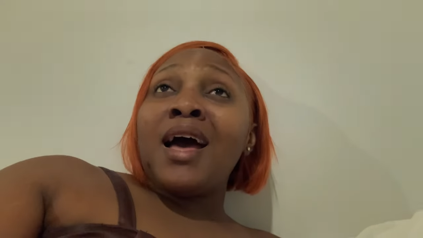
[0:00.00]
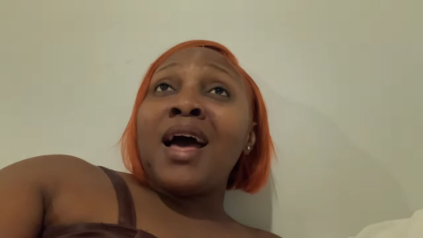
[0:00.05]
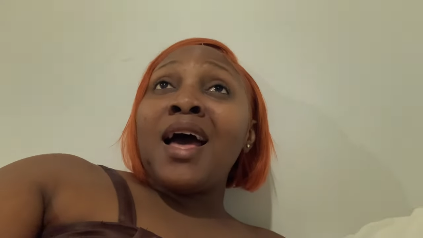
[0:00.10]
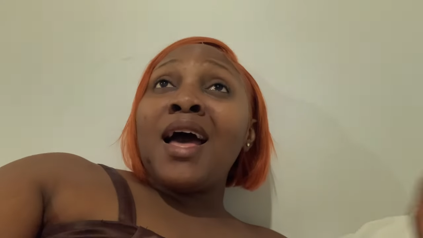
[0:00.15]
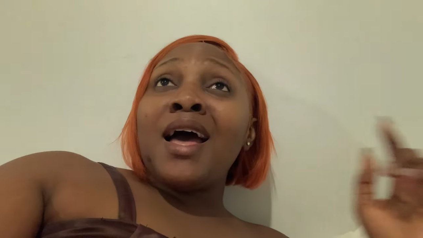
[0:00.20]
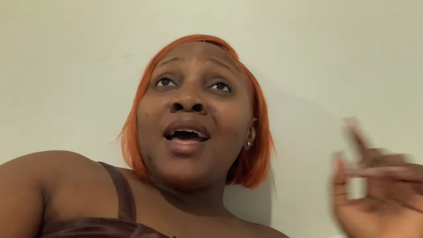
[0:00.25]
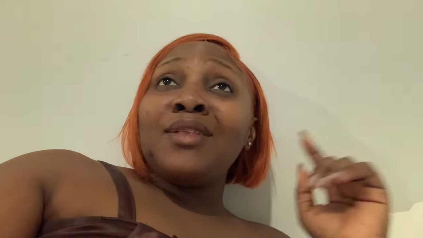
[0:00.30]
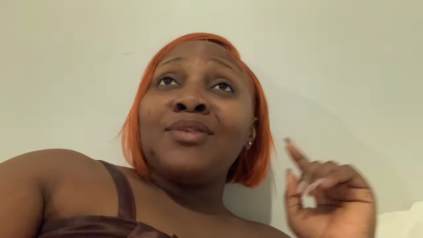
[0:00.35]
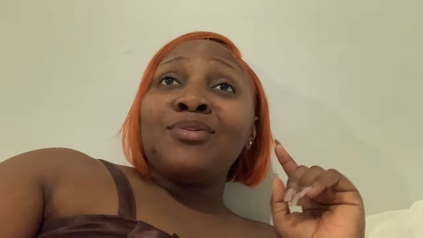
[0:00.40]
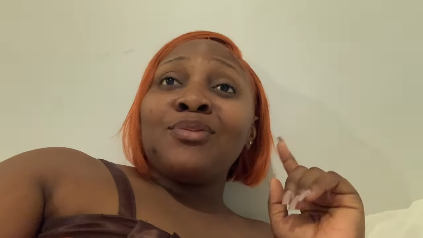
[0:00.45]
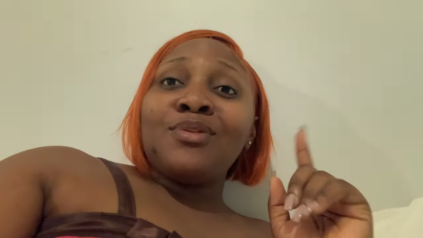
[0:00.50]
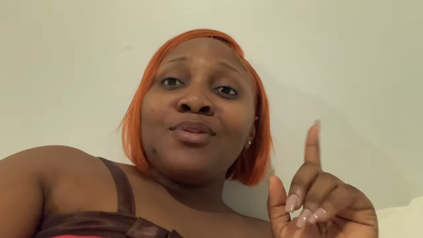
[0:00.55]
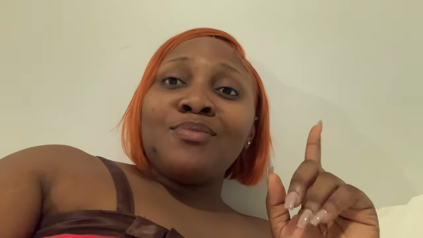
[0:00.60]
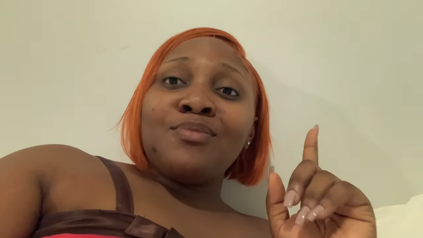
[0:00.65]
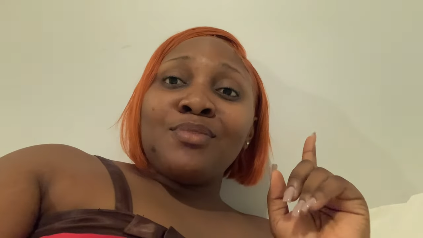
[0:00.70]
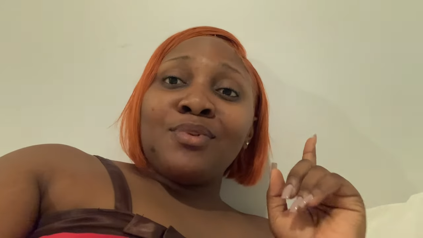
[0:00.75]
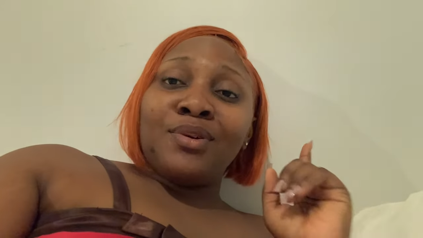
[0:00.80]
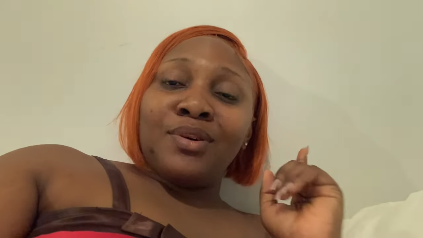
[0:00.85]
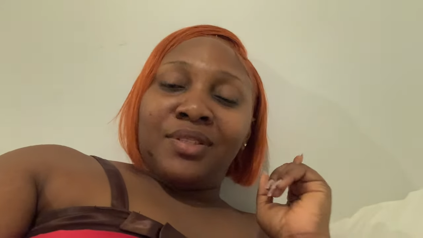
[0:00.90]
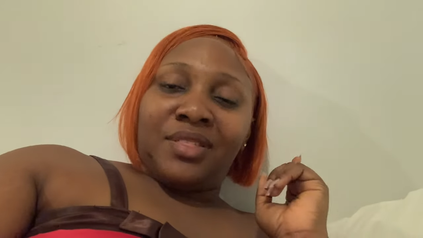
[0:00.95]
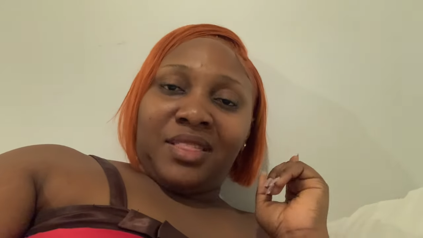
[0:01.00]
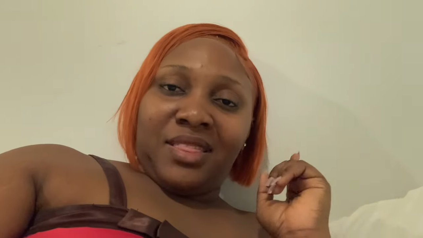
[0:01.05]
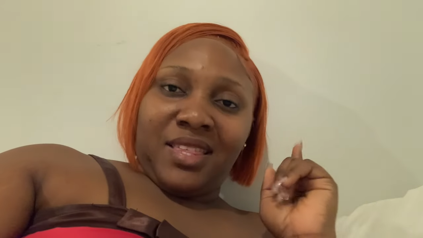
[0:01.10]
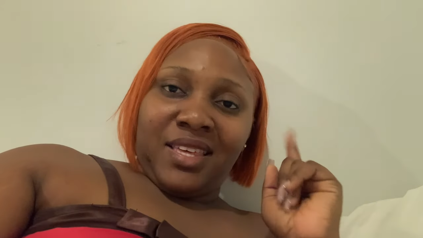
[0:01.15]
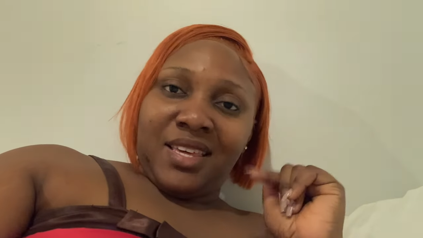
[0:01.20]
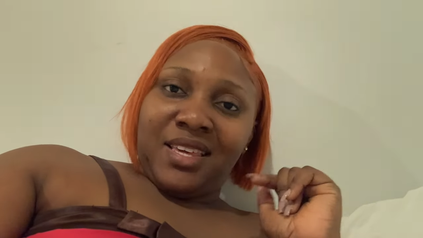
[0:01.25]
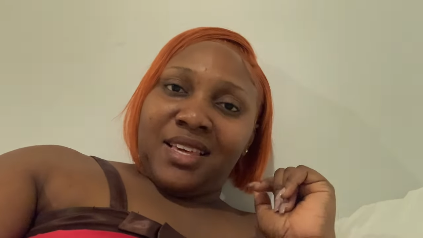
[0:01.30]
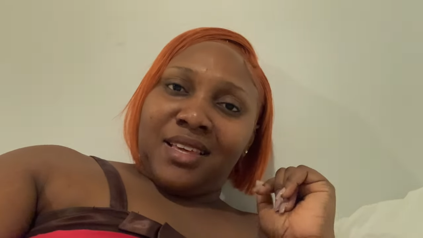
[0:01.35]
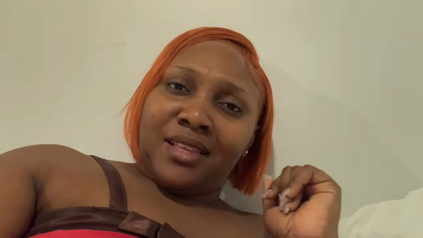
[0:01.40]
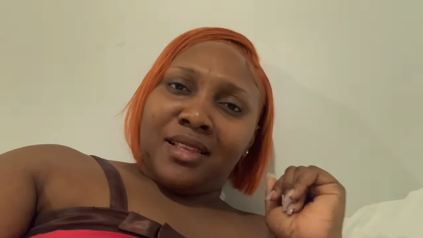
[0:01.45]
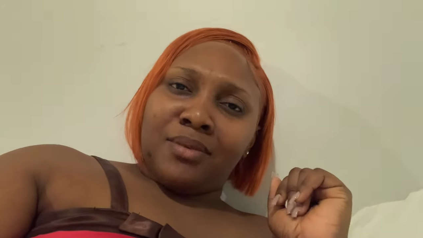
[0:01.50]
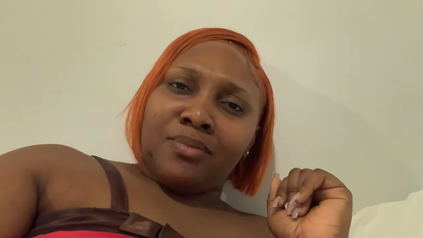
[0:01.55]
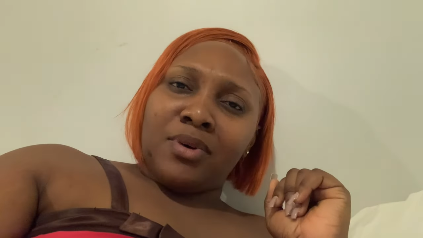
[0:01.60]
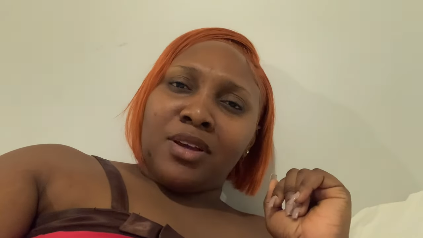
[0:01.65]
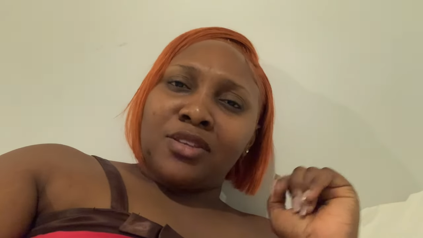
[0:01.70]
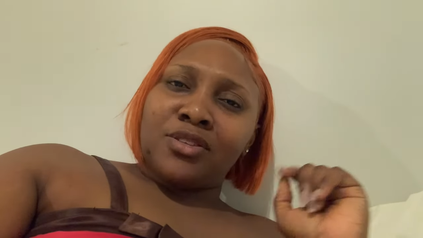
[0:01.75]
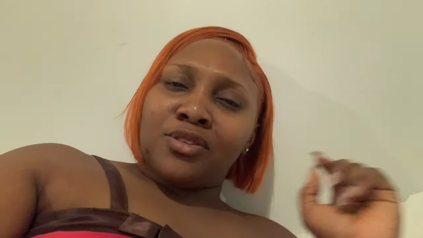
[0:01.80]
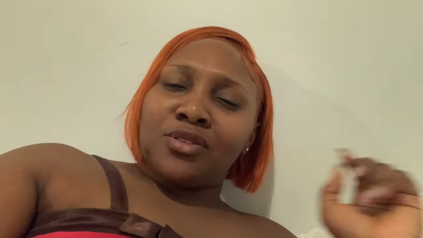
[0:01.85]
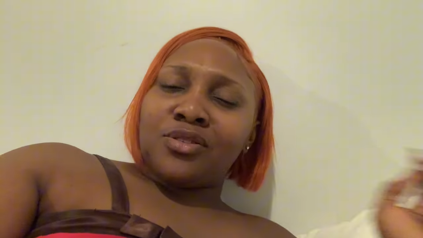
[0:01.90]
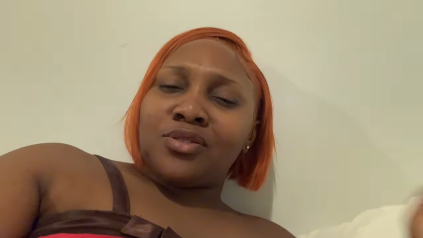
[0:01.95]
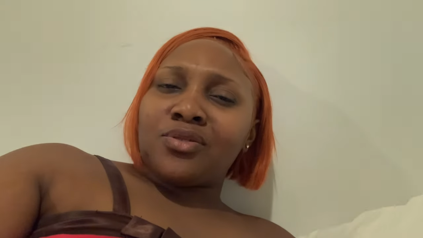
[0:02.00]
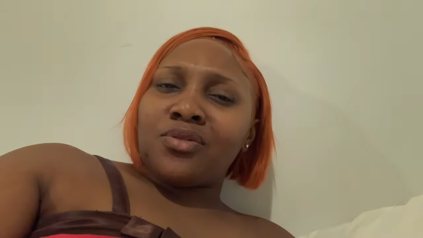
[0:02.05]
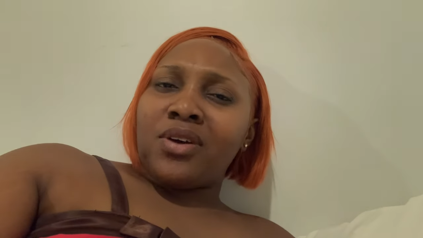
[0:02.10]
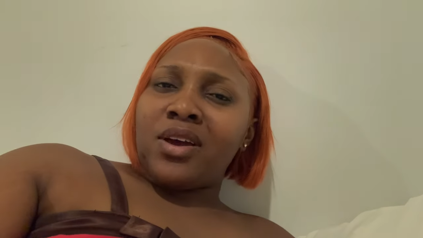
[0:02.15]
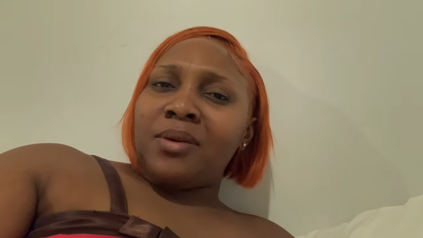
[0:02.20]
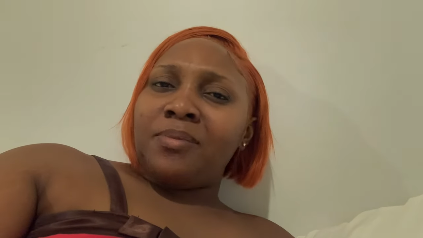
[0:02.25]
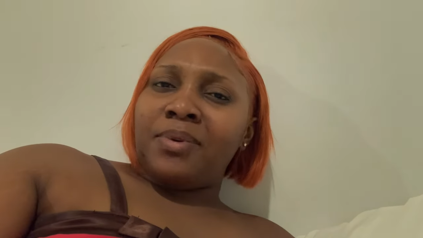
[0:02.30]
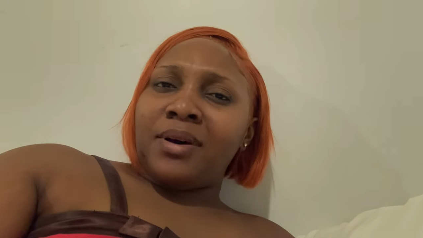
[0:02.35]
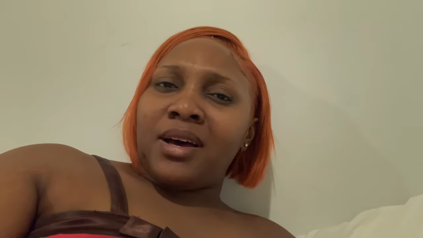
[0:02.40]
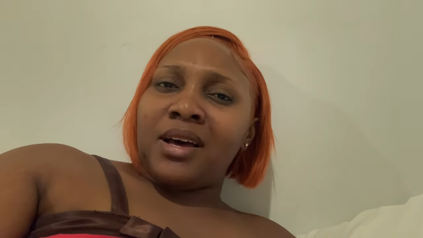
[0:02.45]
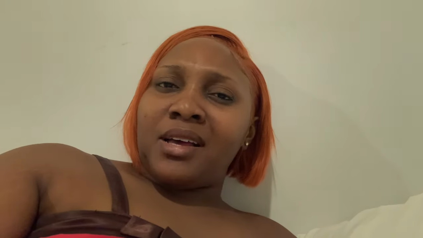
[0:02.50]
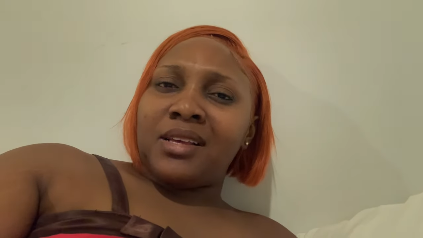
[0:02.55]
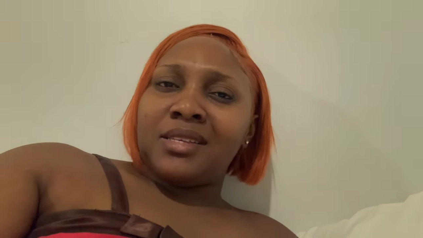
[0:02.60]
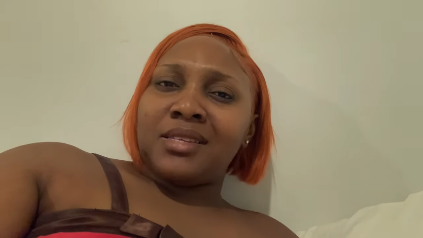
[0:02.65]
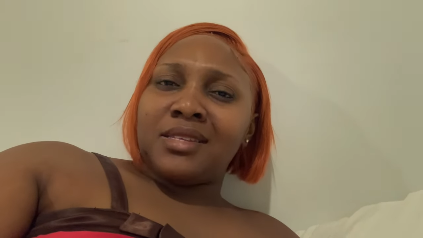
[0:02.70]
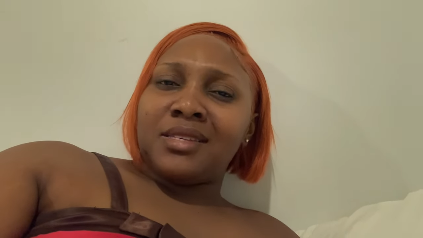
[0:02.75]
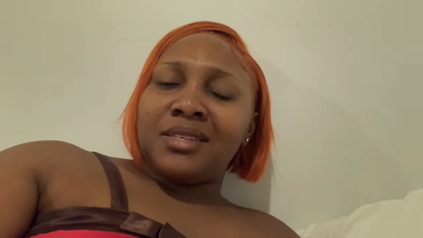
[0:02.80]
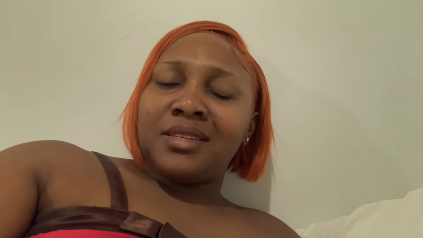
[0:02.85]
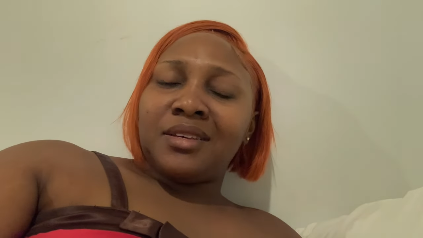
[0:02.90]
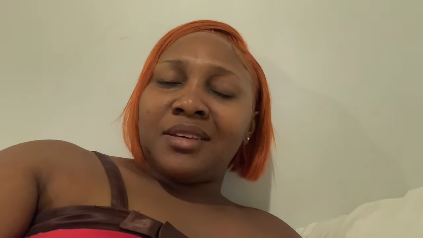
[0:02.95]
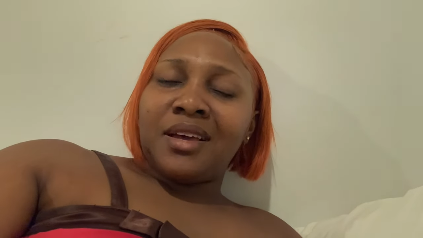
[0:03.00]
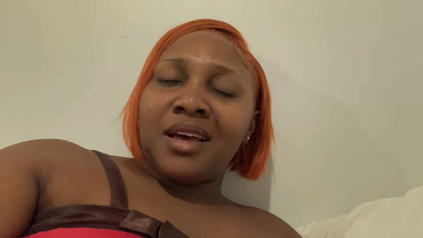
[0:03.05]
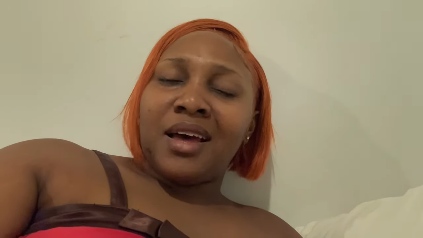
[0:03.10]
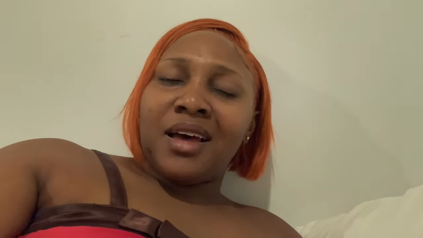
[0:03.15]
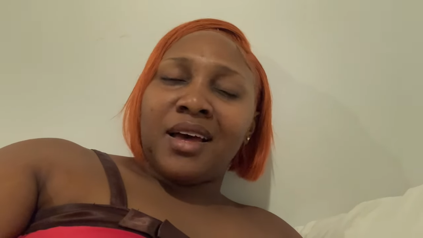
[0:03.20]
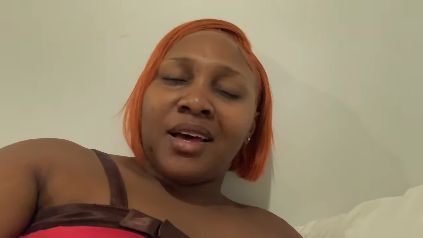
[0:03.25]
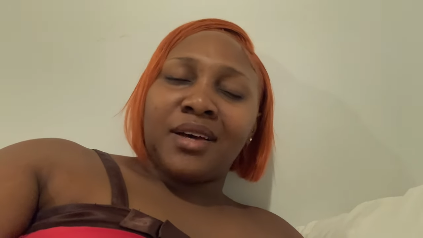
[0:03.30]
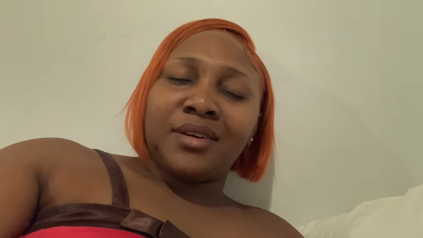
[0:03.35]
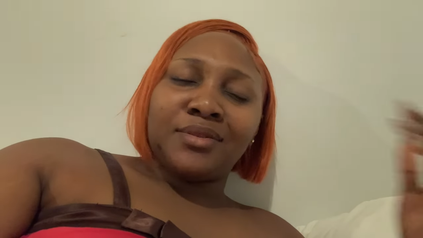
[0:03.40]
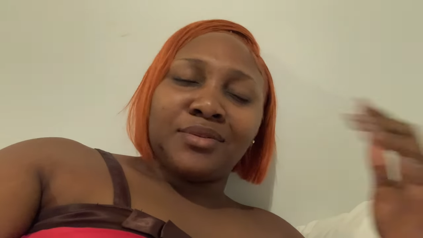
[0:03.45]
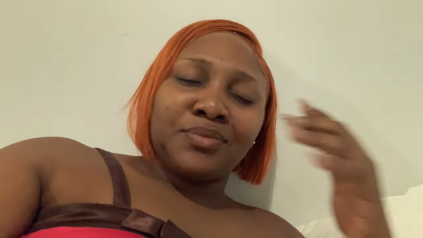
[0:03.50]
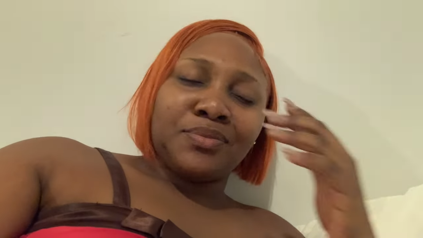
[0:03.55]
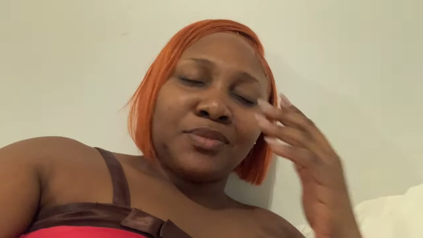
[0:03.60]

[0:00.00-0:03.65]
And one more thing, my subscribers. Ah,